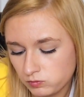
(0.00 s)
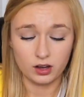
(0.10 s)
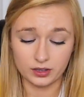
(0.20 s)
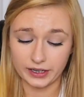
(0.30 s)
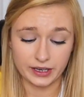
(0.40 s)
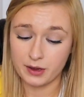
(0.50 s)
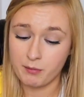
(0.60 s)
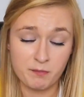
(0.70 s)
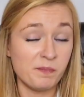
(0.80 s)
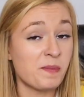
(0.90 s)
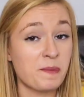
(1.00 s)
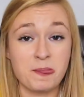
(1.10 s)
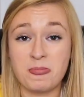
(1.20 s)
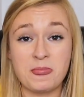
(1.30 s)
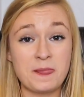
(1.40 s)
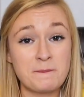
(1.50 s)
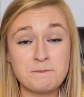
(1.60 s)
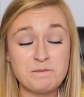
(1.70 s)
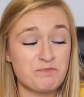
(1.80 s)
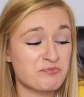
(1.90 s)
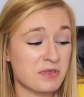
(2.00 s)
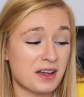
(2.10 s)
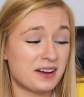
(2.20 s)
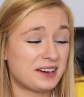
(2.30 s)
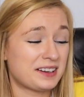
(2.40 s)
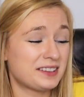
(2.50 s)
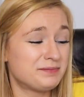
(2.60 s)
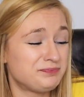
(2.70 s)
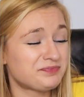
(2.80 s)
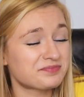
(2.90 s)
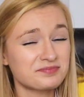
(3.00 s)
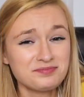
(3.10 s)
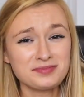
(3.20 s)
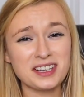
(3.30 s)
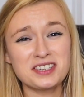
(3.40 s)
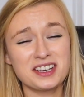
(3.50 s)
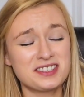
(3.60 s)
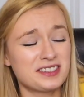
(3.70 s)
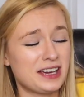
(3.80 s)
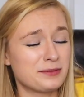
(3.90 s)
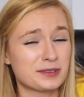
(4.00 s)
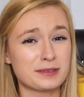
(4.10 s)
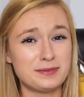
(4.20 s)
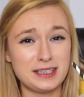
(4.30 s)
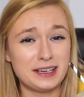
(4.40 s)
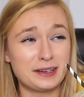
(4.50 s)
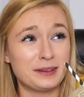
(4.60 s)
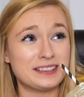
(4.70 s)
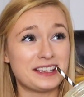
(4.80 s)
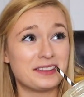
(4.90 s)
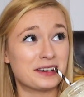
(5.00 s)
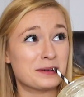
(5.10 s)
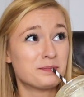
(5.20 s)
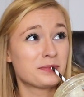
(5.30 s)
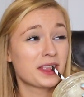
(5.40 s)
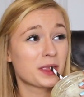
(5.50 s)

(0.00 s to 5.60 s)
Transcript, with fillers: I don't like it. Mm-mm. Ugh. Chase it down with some tea I don't like either.